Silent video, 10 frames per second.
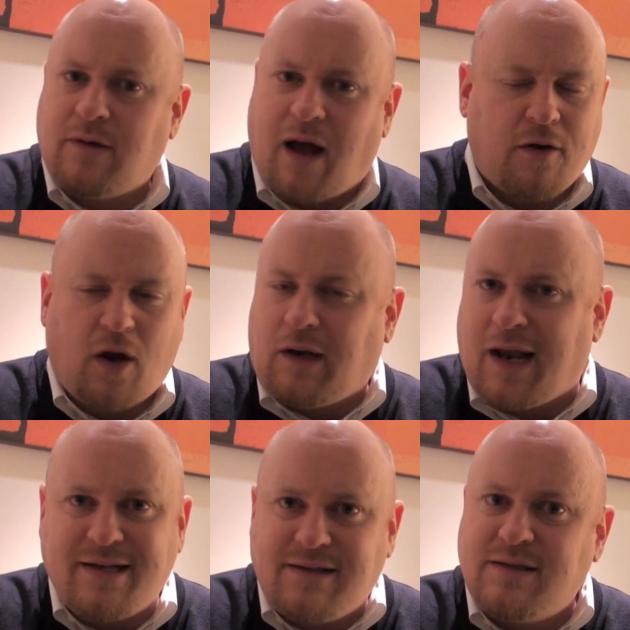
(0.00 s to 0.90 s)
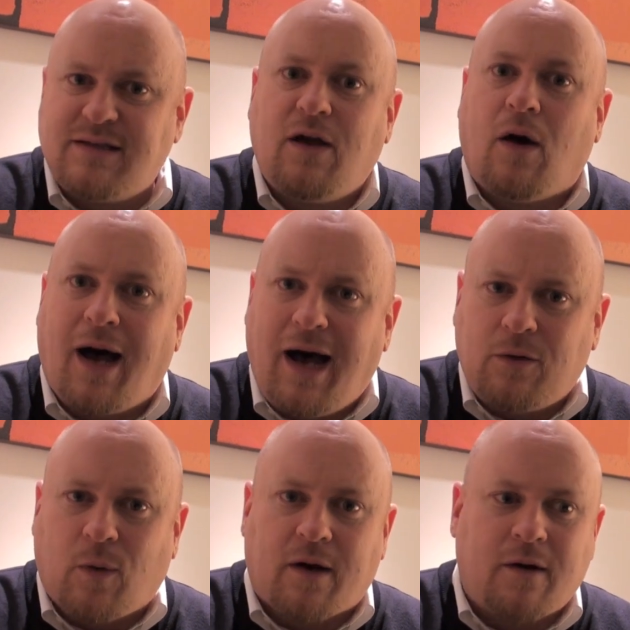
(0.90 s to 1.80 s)
not licensing or
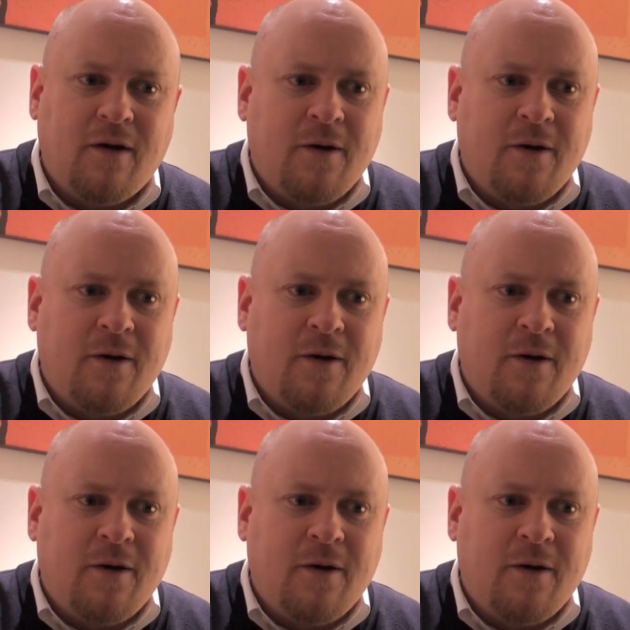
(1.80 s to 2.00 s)
hardware.